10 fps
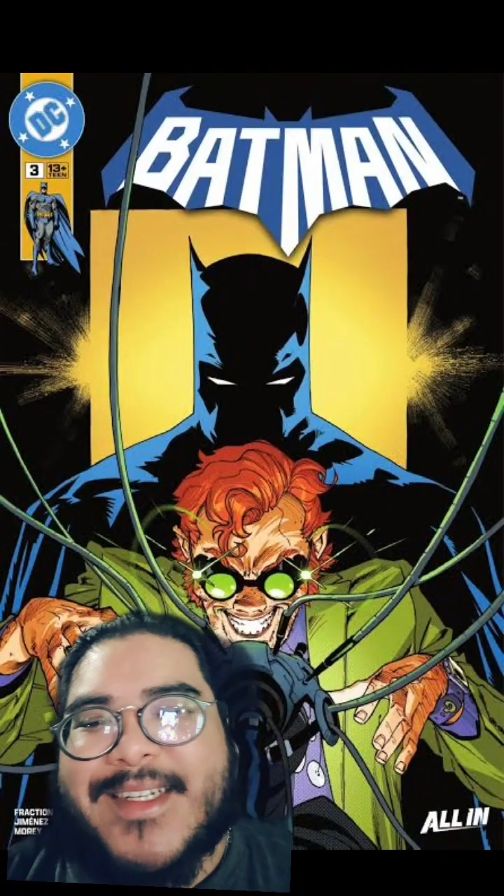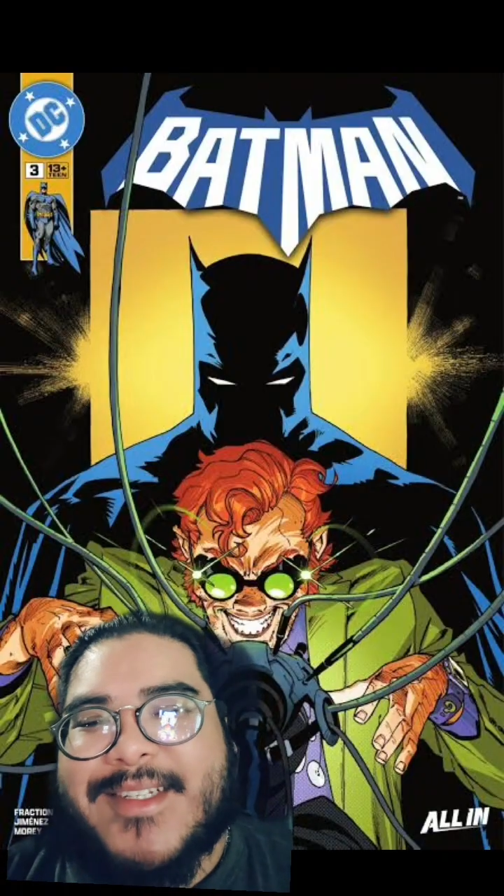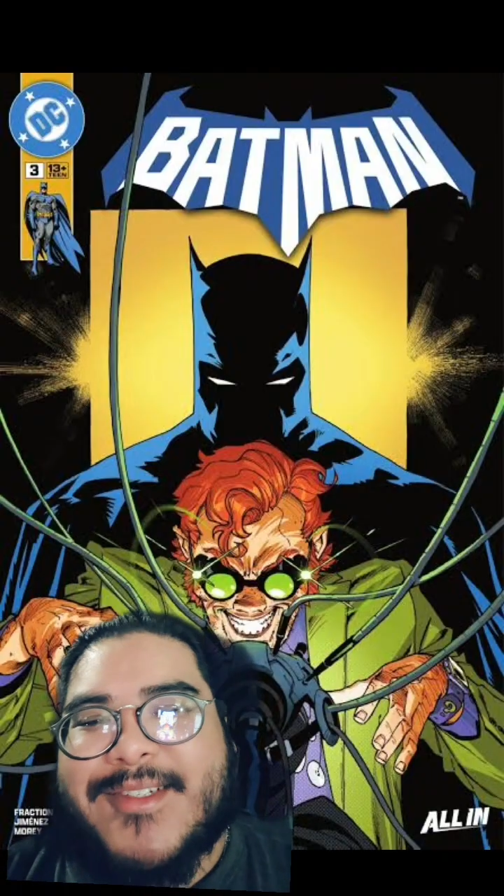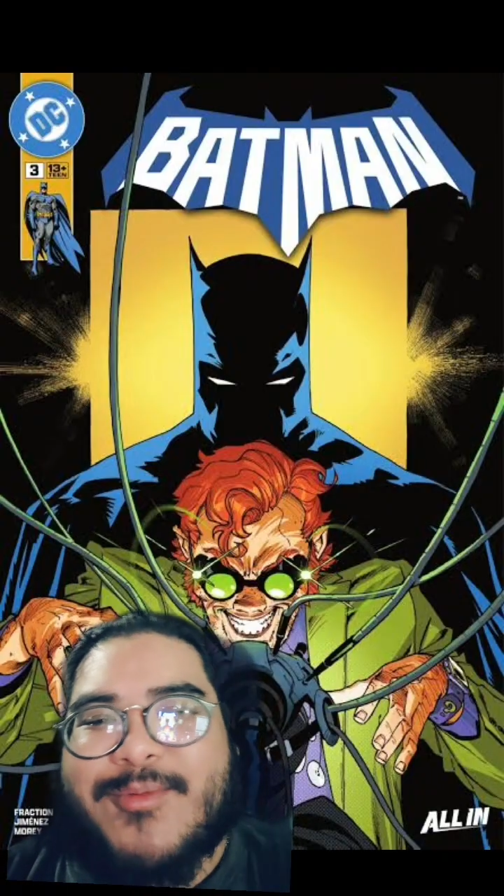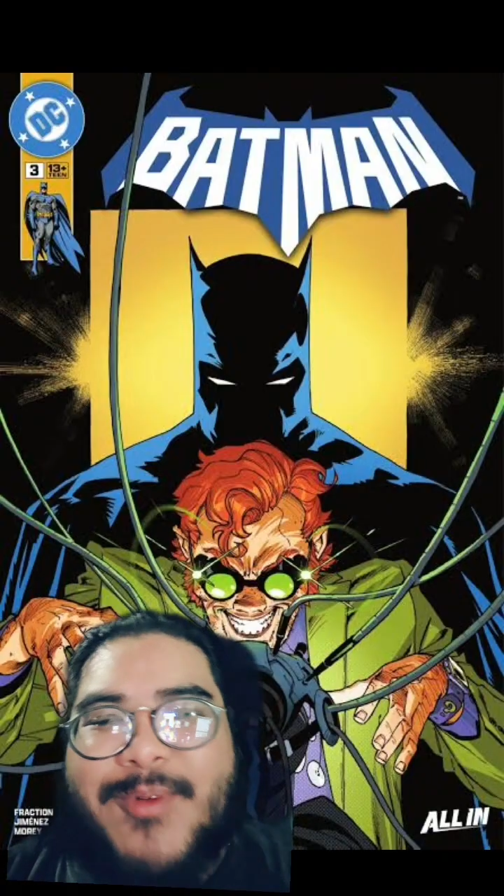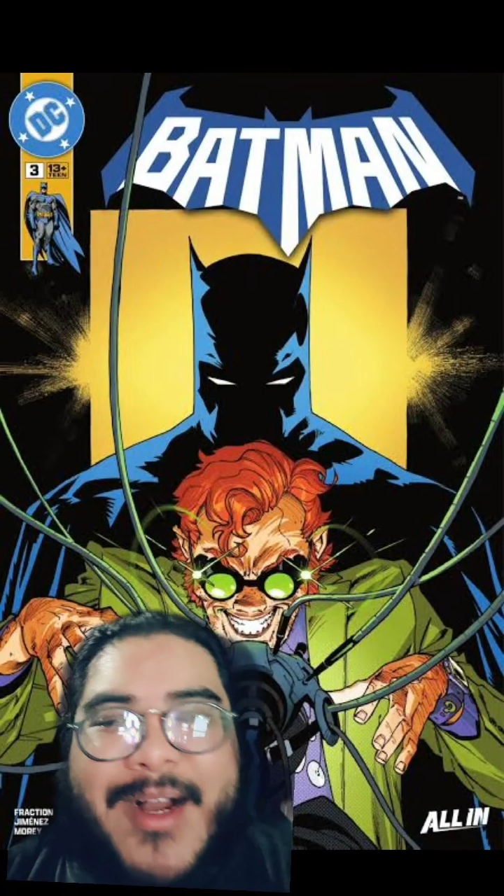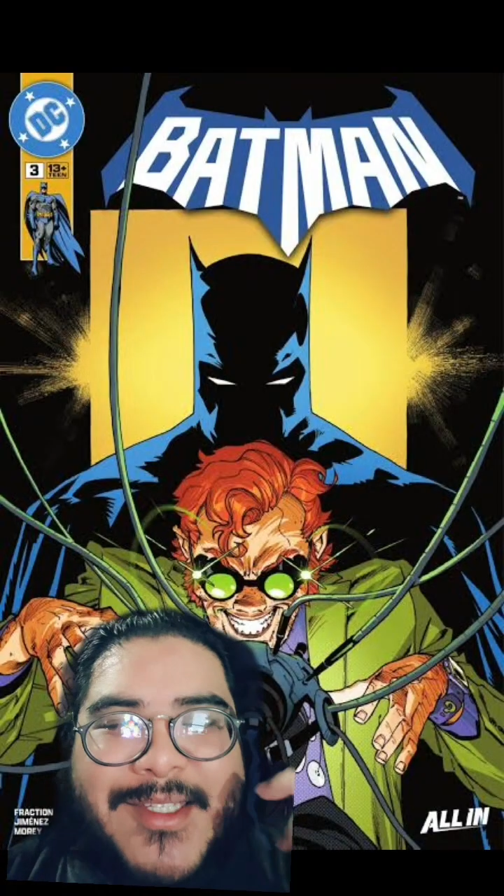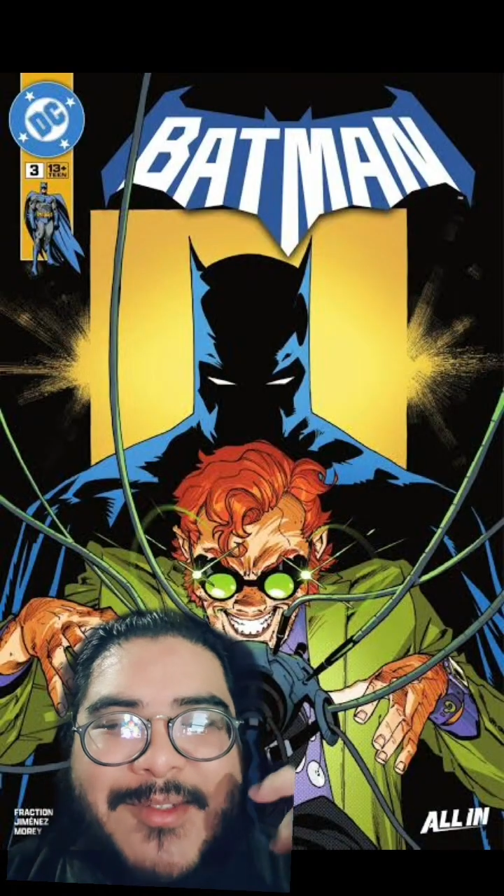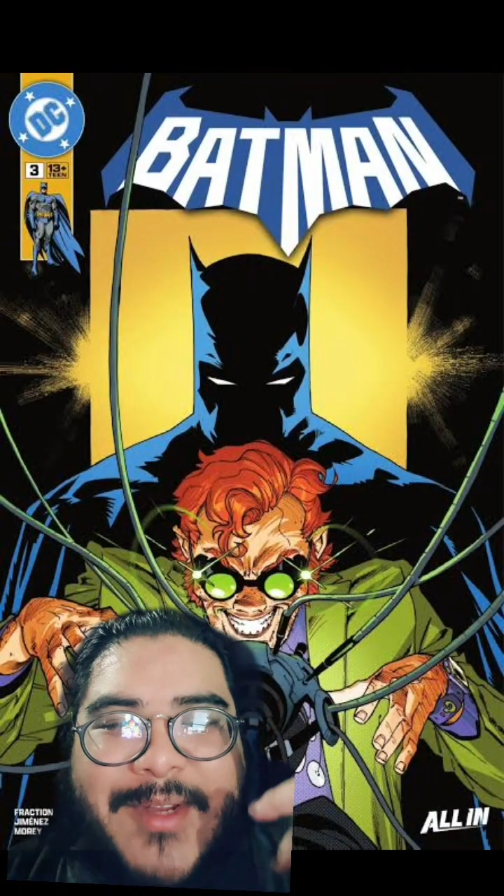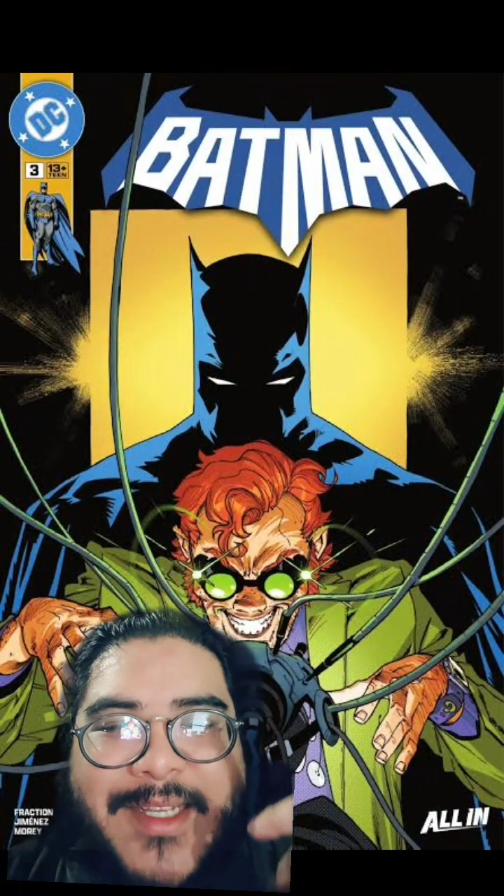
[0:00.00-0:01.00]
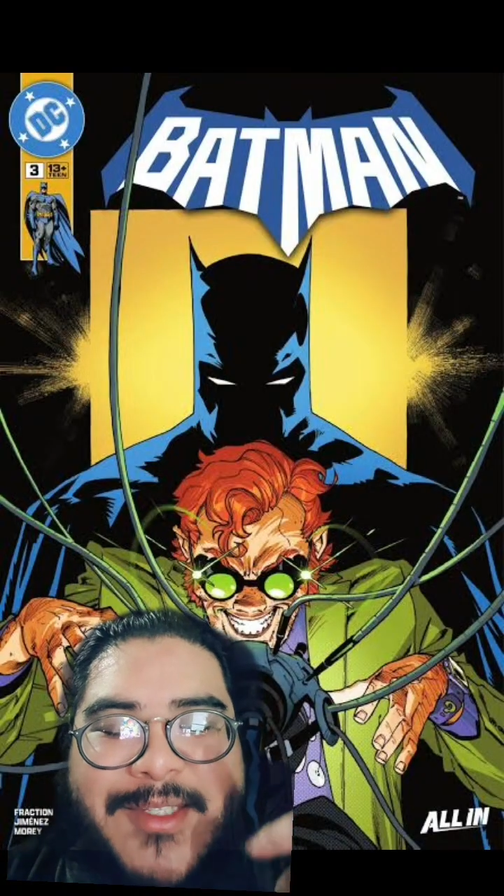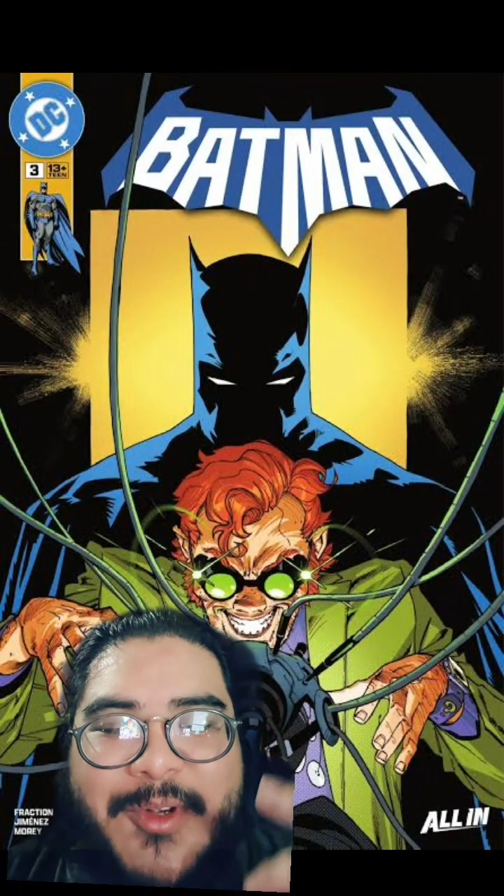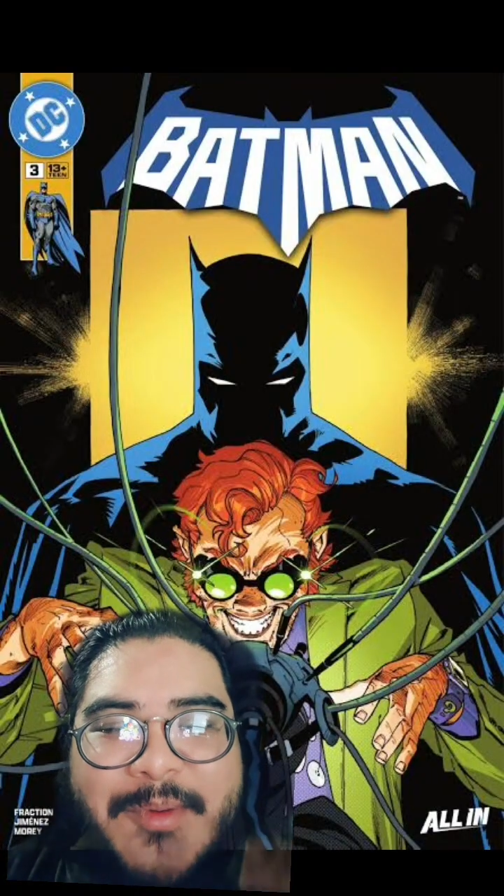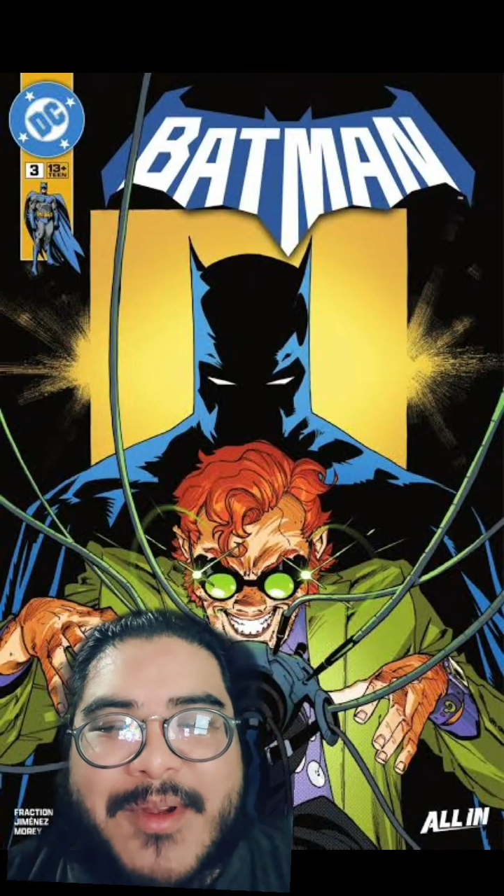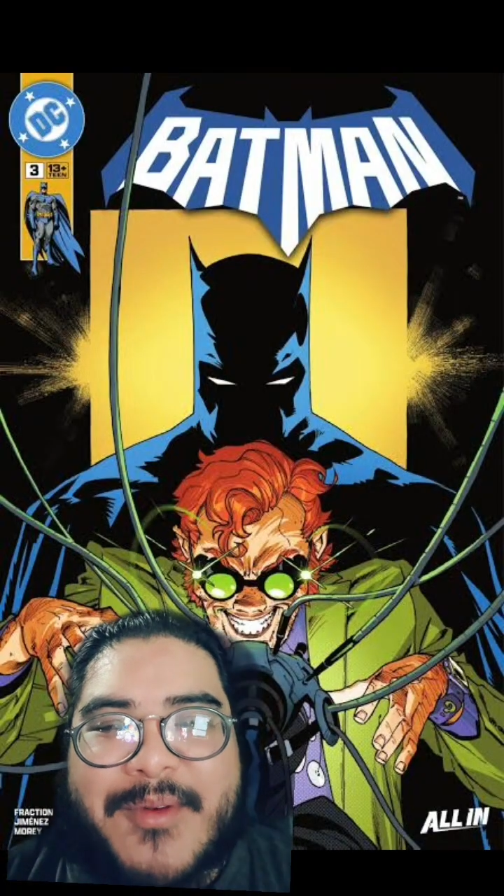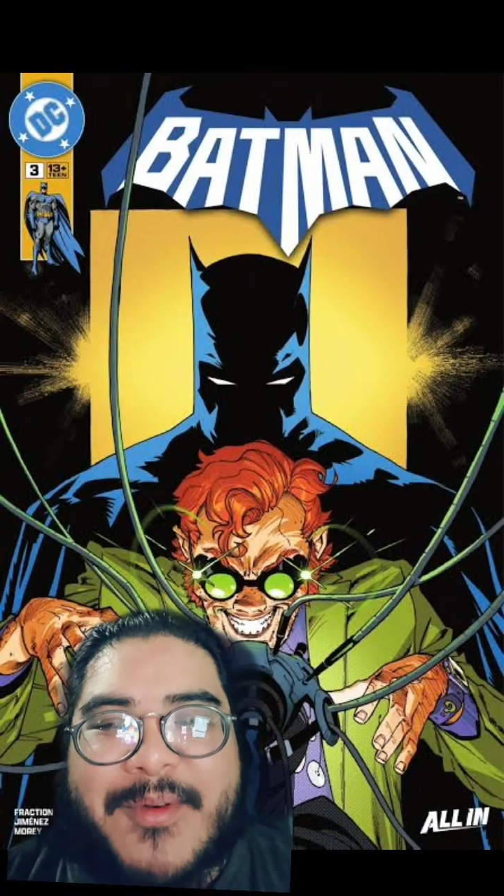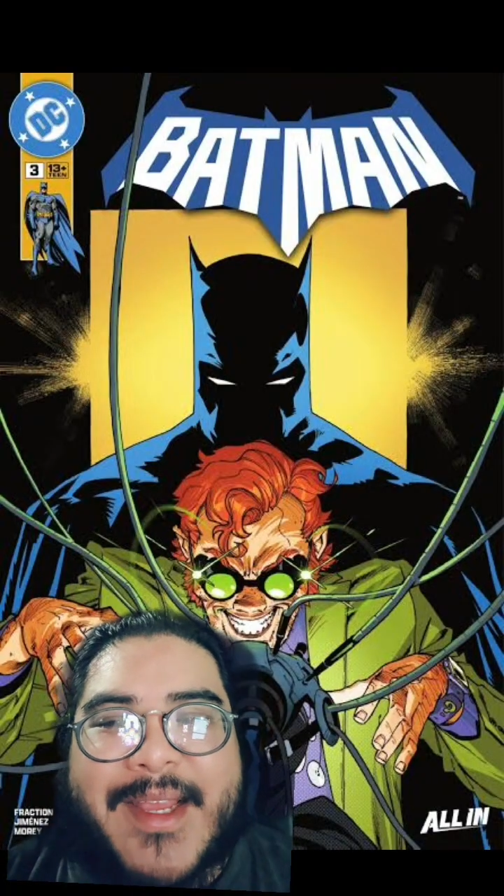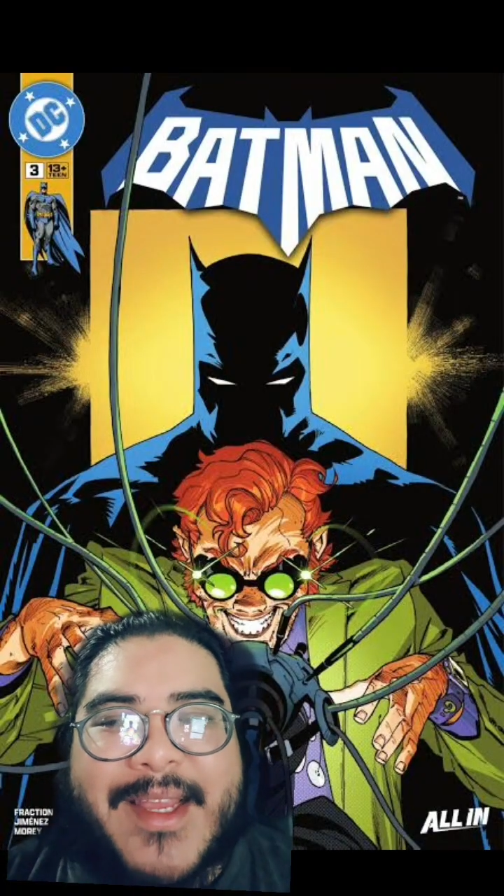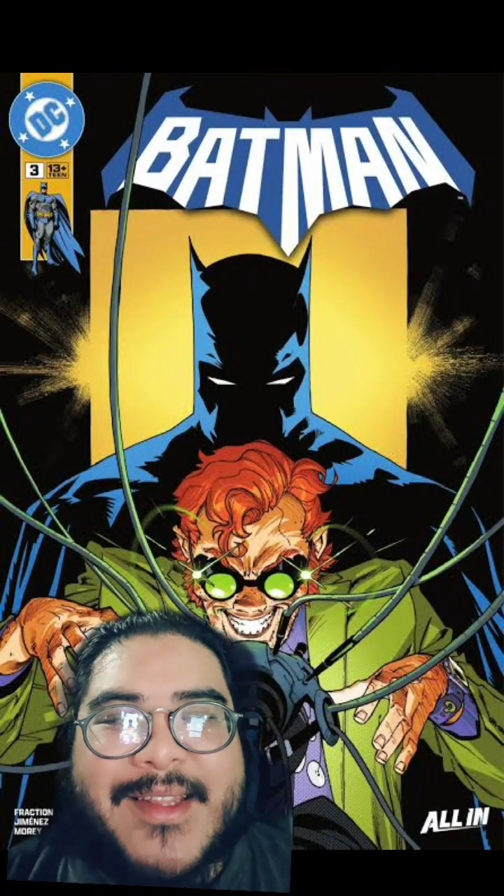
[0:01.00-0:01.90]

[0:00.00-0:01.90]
And he just walks away, storming away,